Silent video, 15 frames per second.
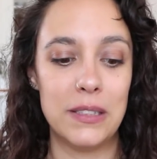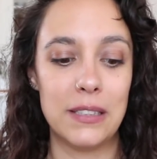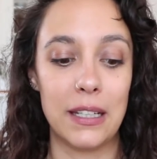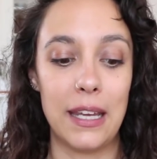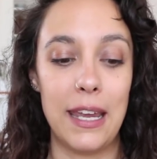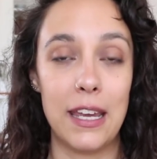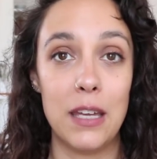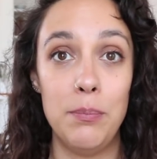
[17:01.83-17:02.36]
It's
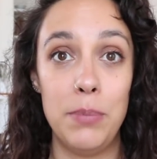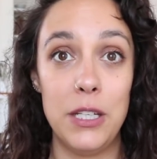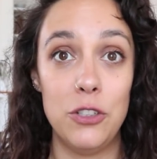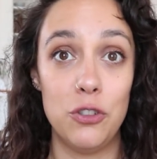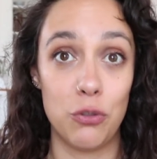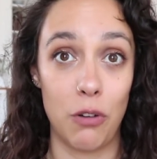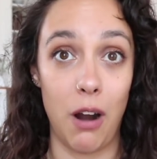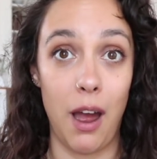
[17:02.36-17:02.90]
like, it can be
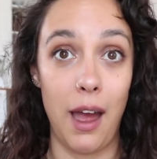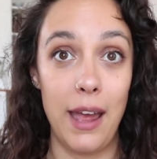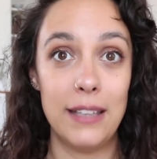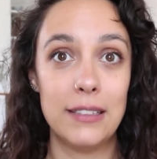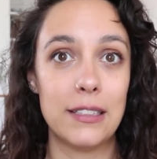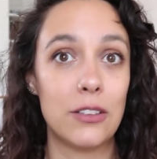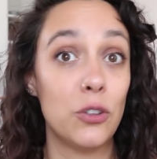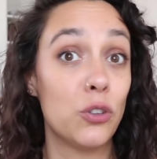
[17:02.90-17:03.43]
dry.
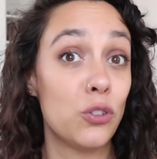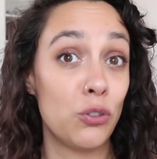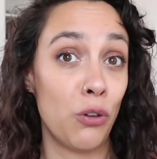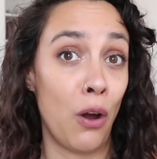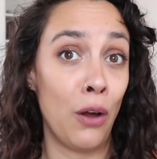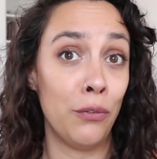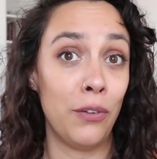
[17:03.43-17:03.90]
It's like those straw